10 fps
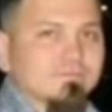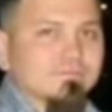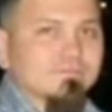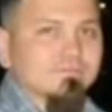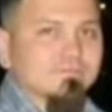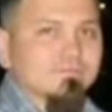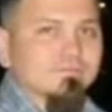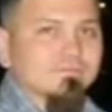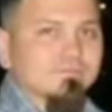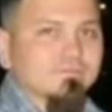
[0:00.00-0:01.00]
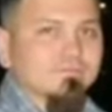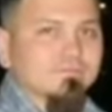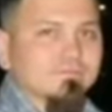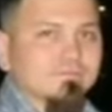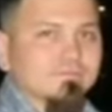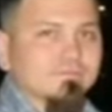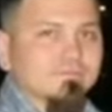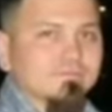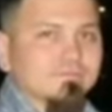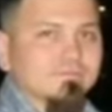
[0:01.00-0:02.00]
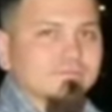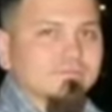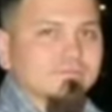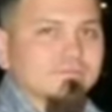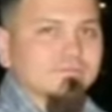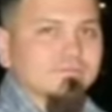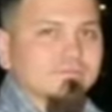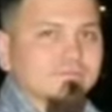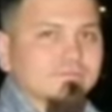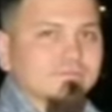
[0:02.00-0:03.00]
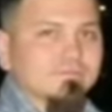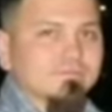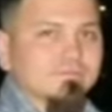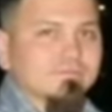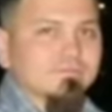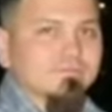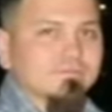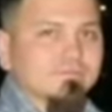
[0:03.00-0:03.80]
No words are spoken by the person on screen.